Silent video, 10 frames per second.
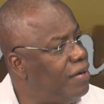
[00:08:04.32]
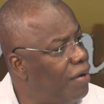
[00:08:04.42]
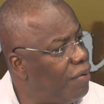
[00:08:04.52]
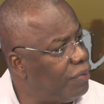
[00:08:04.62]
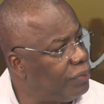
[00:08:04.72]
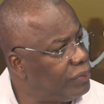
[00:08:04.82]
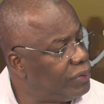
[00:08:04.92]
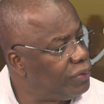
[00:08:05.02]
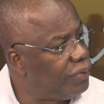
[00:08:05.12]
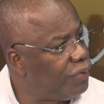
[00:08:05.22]
down
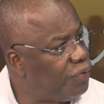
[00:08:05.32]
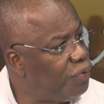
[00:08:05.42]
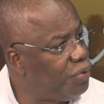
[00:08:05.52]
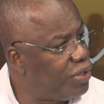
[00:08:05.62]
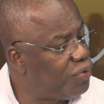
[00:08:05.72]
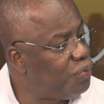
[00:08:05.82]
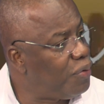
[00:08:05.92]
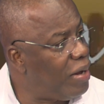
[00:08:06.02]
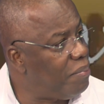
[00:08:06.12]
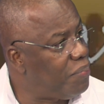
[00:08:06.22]
through the
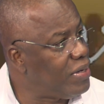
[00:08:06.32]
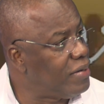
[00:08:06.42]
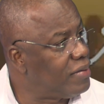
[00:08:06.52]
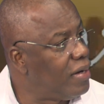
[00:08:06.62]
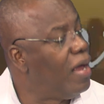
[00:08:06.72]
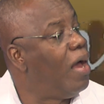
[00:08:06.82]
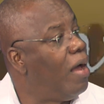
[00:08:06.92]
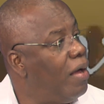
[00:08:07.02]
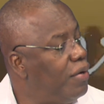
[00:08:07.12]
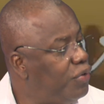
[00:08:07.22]
two MPs
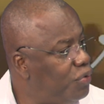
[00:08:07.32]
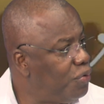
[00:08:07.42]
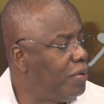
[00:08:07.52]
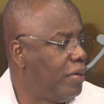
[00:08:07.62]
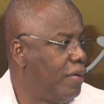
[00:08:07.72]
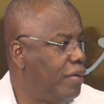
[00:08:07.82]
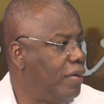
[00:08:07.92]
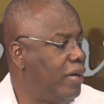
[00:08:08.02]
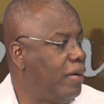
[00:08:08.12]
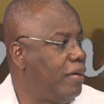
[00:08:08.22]
to
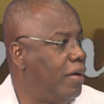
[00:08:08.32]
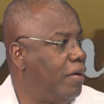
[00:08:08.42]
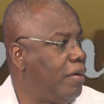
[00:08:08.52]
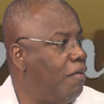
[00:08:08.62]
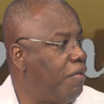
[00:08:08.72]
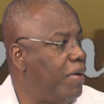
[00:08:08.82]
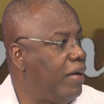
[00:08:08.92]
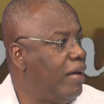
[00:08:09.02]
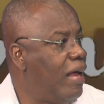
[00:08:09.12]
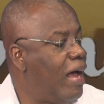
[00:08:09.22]
the
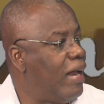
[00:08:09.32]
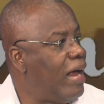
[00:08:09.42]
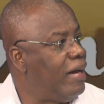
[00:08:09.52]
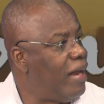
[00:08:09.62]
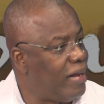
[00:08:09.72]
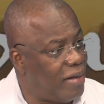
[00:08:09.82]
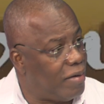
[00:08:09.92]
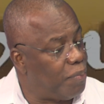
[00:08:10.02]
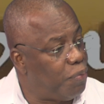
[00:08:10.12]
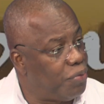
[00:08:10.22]
government. And I like
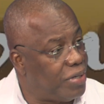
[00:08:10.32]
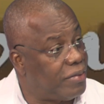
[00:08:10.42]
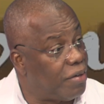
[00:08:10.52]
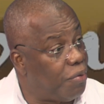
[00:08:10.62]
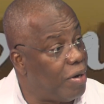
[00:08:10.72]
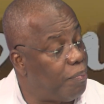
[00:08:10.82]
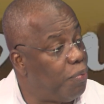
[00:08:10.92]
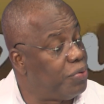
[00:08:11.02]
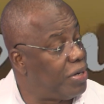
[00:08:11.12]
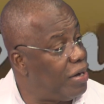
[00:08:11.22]
that approach. That's a good
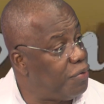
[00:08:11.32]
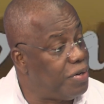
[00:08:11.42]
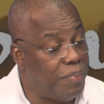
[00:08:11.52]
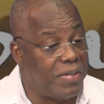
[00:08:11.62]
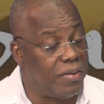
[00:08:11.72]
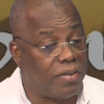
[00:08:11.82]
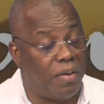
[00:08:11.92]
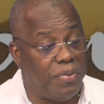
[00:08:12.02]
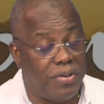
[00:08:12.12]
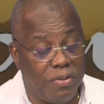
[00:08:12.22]
approach. And I know the business
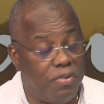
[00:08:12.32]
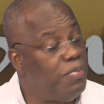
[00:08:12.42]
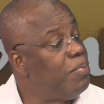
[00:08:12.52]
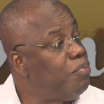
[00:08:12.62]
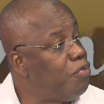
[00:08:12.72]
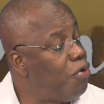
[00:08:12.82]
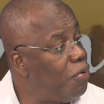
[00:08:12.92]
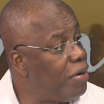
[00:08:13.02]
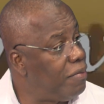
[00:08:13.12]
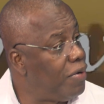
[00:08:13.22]
community will be
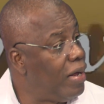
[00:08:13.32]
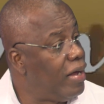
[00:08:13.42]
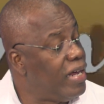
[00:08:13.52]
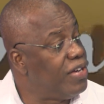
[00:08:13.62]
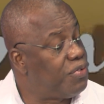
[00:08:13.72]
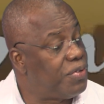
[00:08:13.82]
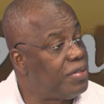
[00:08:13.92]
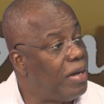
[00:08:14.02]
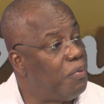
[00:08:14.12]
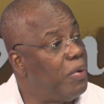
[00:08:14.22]
more than
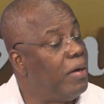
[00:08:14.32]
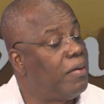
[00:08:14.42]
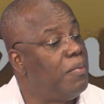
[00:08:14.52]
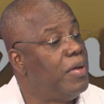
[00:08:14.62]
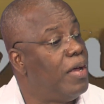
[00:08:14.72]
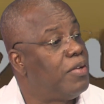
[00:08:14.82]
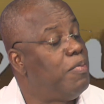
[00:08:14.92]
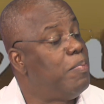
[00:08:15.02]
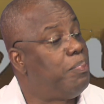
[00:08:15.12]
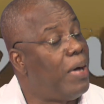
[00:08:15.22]
interested and welcome to
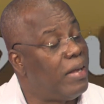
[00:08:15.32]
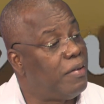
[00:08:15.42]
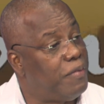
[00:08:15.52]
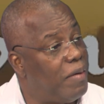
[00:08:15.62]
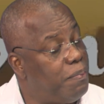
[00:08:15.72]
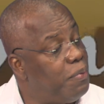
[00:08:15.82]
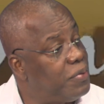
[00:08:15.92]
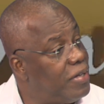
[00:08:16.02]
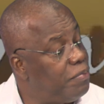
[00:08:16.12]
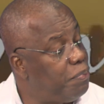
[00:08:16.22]
be part of that
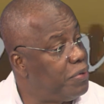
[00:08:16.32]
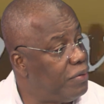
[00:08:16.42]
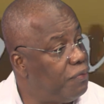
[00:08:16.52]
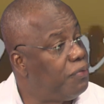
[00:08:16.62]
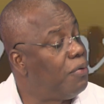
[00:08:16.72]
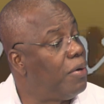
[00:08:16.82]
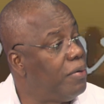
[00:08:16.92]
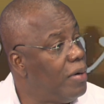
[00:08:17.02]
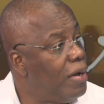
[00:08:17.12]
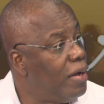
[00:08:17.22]
process, putting
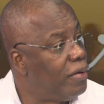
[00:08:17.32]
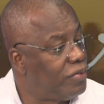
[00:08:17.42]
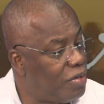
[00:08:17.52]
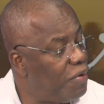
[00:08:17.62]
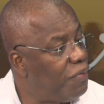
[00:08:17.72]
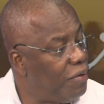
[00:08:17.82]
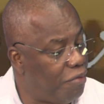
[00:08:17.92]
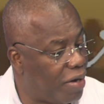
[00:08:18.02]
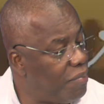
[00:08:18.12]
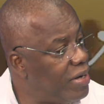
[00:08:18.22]
forward some of the
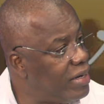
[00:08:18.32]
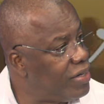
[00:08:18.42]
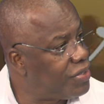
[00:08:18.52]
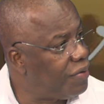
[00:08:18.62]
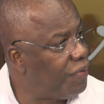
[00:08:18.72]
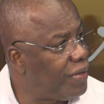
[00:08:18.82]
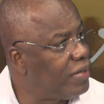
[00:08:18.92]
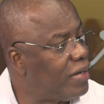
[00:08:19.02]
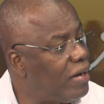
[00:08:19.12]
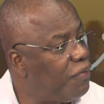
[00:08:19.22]
recommendation,
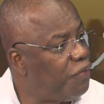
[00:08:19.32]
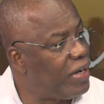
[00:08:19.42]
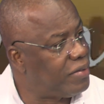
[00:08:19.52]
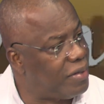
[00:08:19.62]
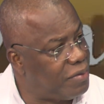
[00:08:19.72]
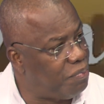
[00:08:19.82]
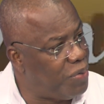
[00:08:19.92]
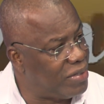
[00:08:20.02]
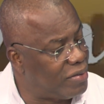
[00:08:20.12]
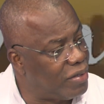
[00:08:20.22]
things that affects us
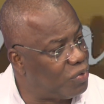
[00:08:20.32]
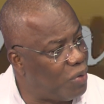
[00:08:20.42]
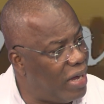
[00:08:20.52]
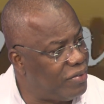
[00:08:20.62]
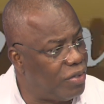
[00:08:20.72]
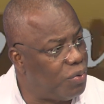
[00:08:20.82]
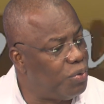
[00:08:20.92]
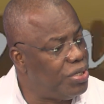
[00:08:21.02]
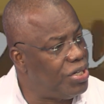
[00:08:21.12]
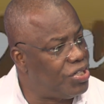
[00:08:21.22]
business-wise, not
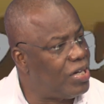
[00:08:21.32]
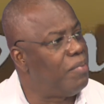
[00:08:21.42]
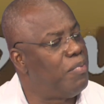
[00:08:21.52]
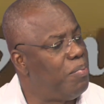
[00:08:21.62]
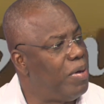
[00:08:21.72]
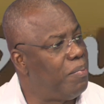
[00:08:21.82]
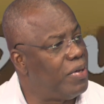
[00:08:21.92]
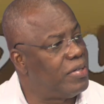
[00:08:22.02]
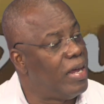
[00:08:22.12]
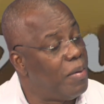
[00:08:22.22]
only the chamber
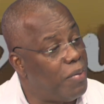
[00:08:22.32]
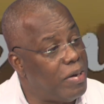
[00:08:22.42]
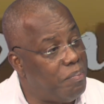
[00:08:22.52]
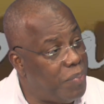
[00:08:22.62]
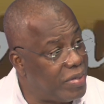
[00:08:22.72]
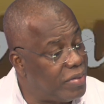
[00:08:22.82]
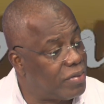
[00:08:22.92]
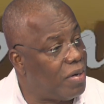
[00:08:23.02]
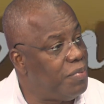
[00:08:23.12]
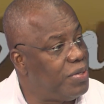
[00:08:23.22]
members, but the
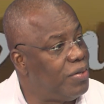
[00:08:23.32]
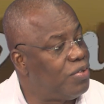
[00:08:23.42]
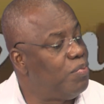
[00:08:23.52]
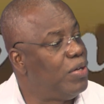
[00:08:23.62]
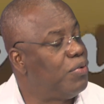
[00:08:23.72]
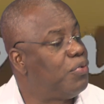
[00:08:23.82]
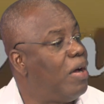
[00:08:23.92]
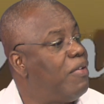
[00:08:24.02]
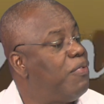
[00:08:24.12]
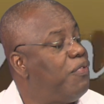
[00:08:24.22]
business community in Tobago to
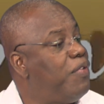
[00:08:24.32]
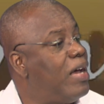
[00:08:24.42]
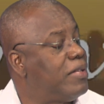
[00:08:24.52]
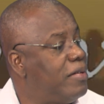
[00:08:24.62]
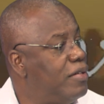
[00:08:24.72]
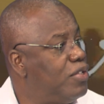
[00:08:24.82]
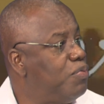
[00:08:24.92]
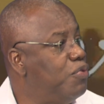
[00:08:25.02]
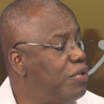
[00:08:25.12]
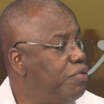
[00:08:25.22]
have a faster and
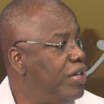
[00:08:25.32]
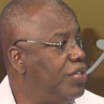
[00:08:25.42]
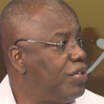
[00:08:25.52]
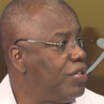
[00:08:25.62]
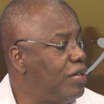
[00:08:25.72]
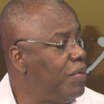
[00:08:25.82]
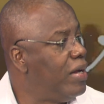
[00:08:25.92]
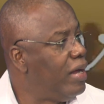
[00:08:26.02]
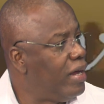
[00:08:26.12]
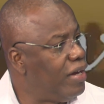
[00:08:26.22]
smoother relationship
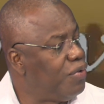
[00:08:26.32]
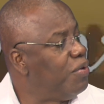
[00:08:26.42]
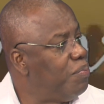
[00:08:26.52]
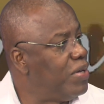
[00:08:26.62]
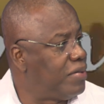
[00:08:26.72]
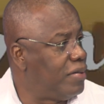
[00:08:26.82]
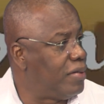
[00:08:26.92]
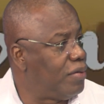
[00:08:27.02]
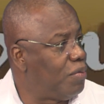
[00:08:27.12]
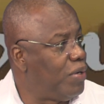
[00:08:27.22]
in doing business
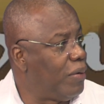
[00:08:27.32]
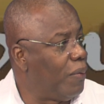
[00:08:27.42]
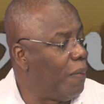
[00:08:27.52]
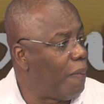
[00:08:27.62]
in Tobago.